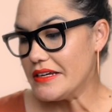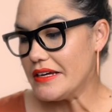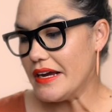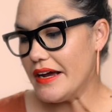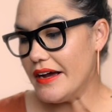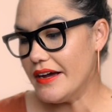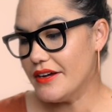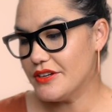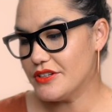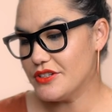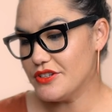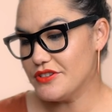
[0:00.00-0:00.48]

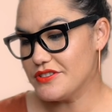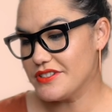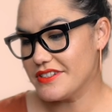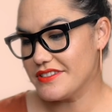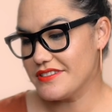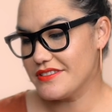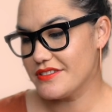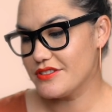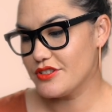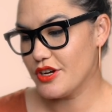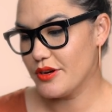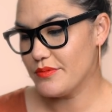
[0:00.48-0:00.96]
can't you
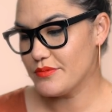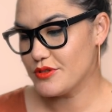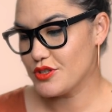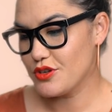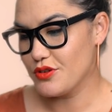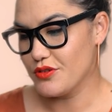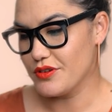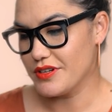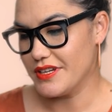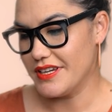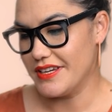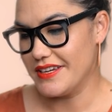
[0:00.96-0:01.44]
just stop
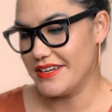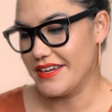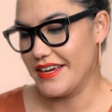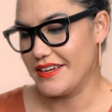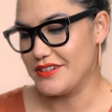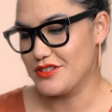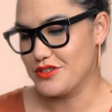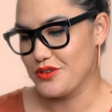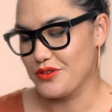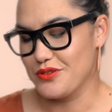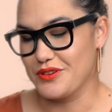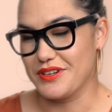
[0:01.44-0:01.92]
talking
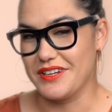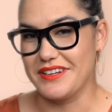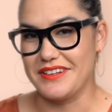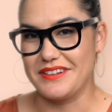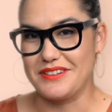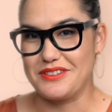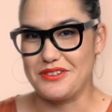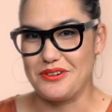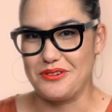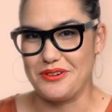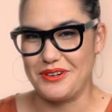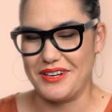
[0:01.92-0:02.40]
and talking
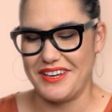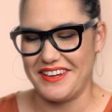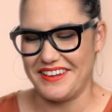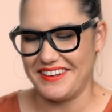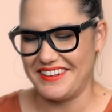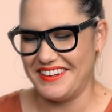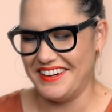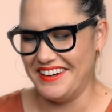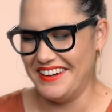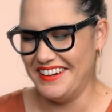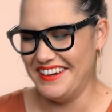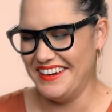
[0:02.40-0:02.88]
and
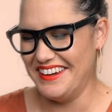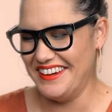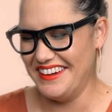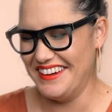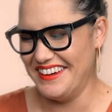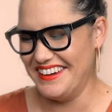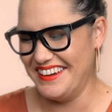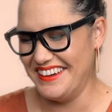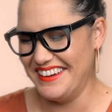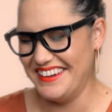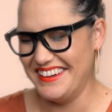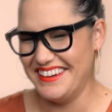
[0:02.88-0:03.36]
talking?
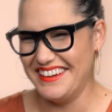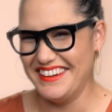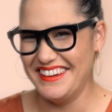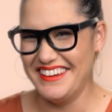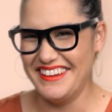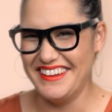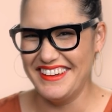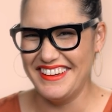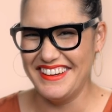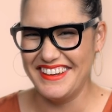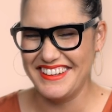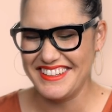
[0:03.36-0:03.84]

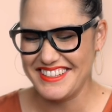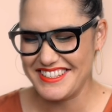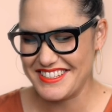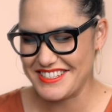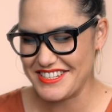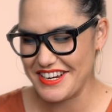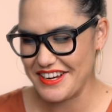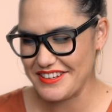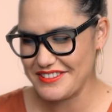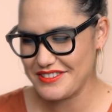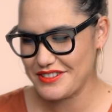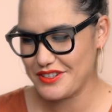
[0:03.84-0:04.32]

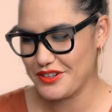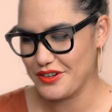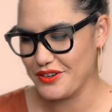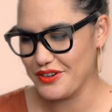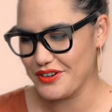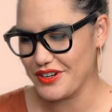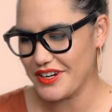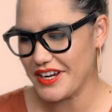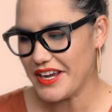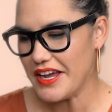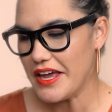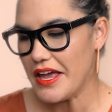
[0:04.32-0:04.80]
Just
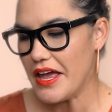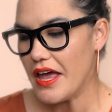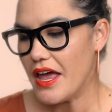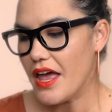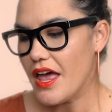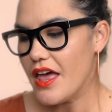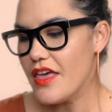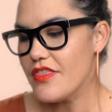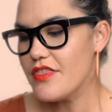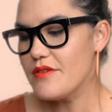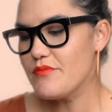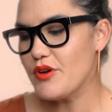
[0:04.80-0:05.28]
cook.
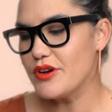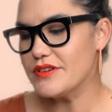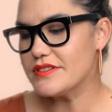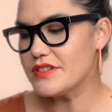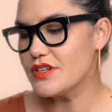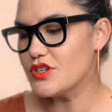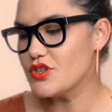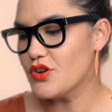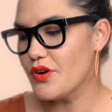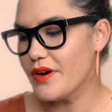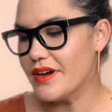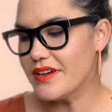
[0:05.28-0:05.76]
The most
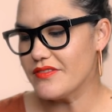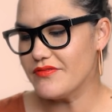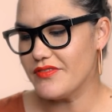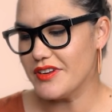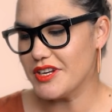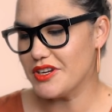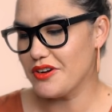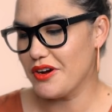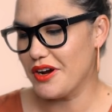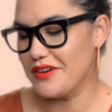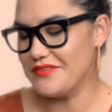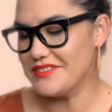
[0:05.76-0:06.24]
annoying
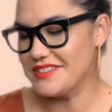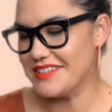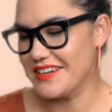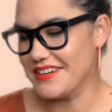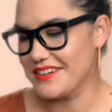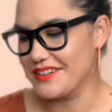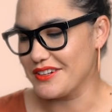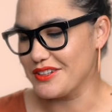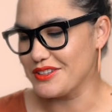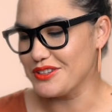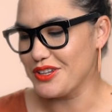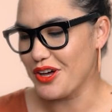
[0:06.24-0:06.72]
video I've seen
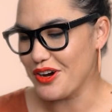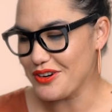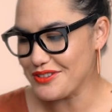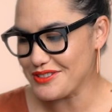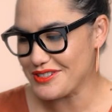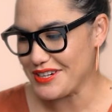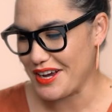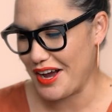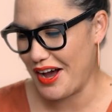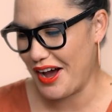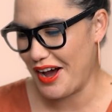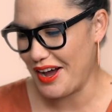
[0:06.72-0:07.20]
in a long
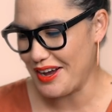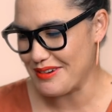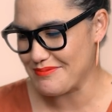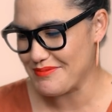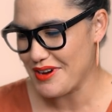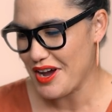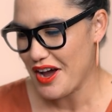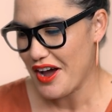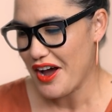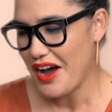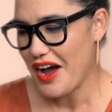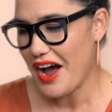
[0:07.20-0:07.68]
time.
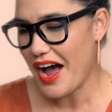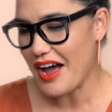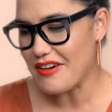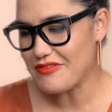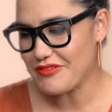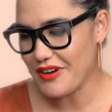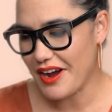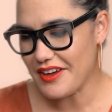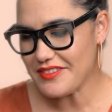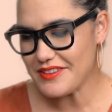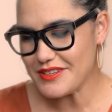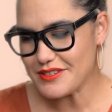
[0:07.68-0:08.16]
I
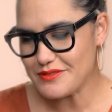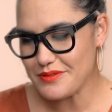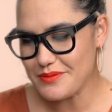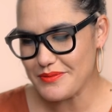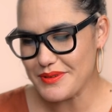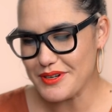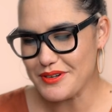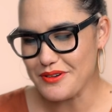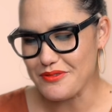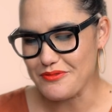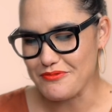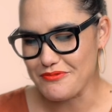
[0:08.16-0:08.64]
find this
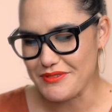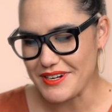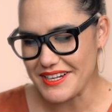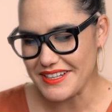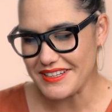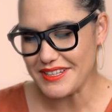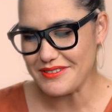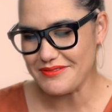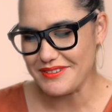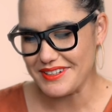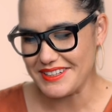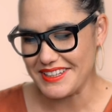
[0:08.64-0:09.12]
woman
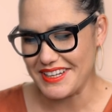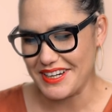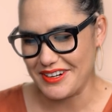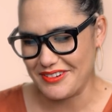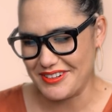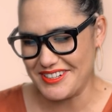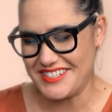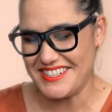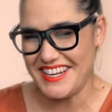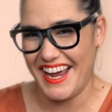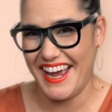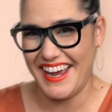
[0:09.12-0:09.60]
really, really
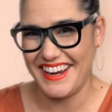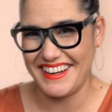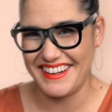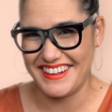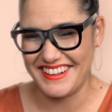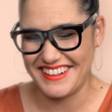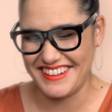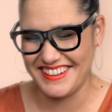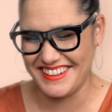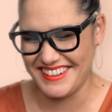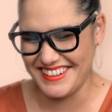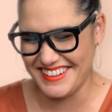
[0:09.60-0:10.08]

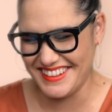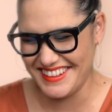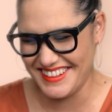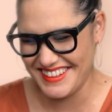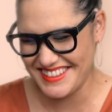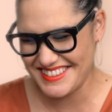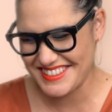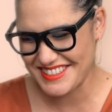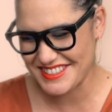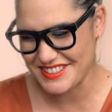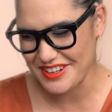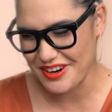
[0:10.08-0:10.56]
irritating.
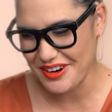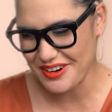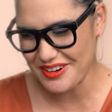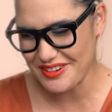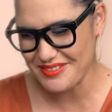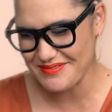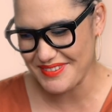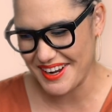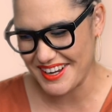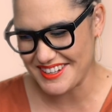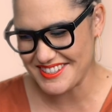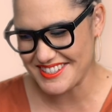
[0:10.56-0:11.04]
So
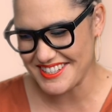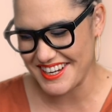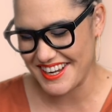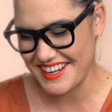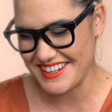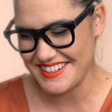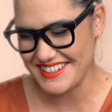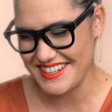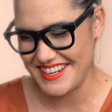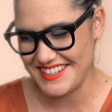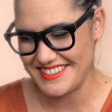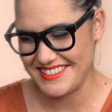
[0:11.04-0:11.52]
much
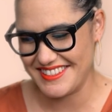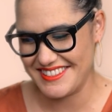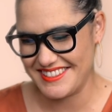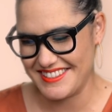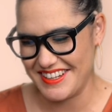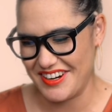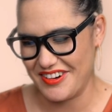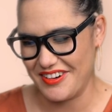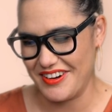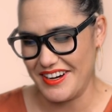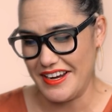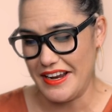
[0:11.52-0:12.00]

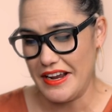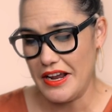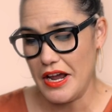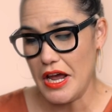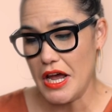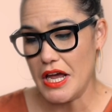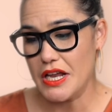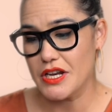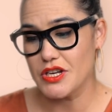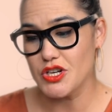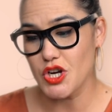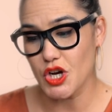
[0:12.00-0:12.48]
unnecessary,
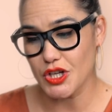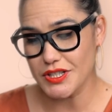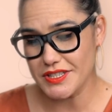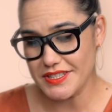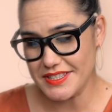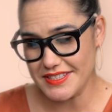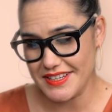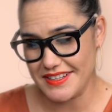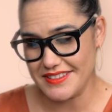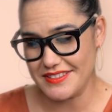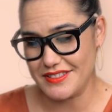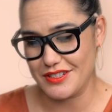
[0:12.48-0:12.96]

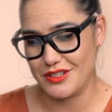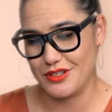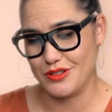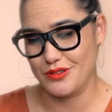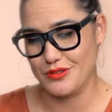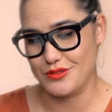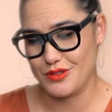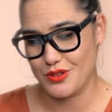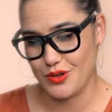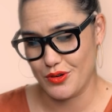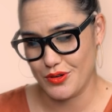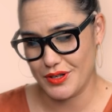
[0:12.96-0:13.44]

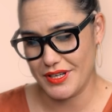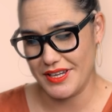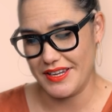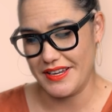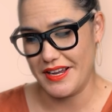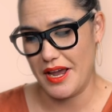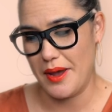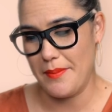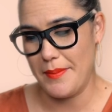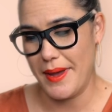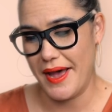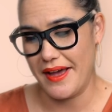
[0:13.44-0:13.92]
nonsensical
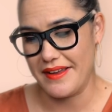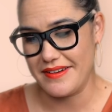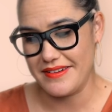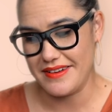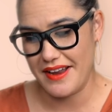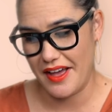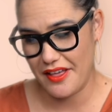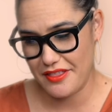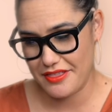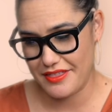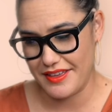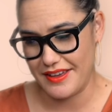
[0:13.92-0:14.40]
talking about
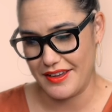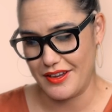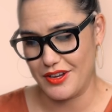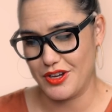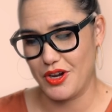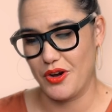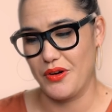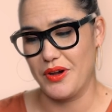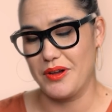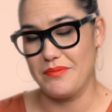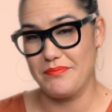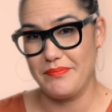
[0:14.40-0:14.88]
nothing,
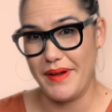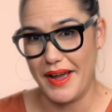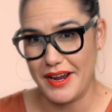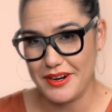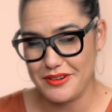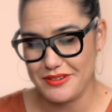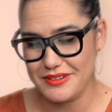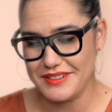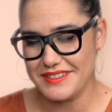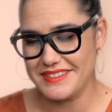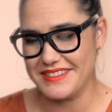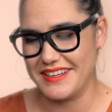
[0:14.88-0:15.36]
going
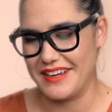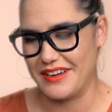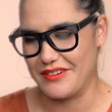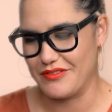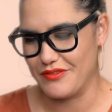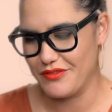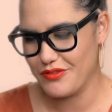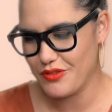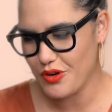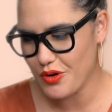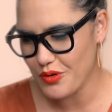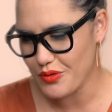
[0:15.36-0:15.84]
backwards
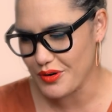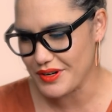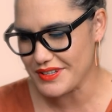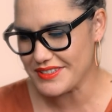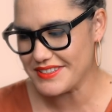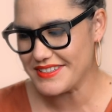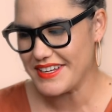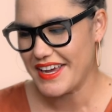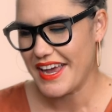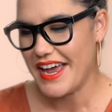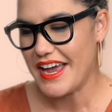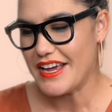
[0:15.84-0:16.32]
and
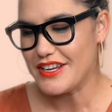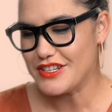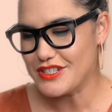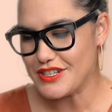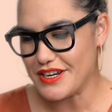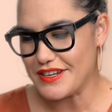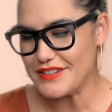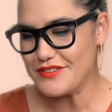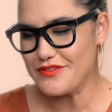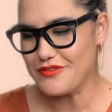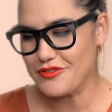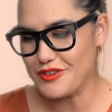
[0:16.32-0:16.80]
forwards,
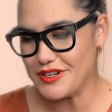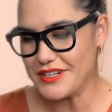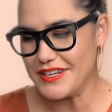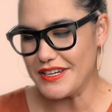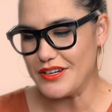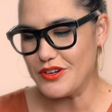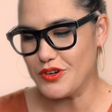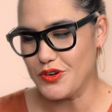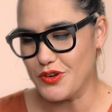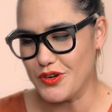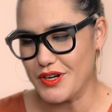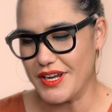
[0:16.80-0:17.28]
just
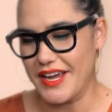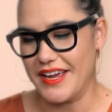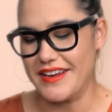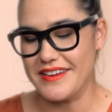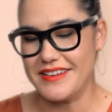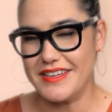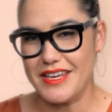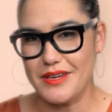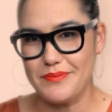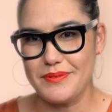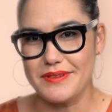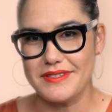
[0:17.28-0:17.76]
frigging cook and
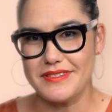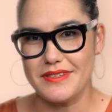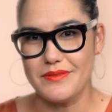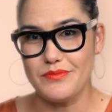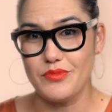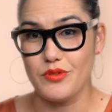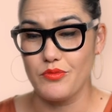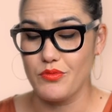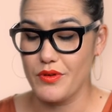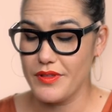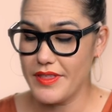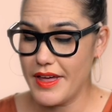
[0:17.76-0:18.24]
keep it
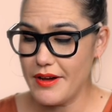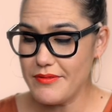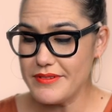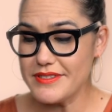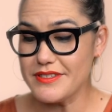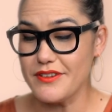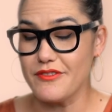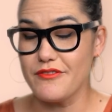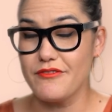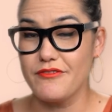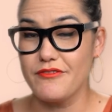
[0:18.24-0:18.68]
simple. Well, that was a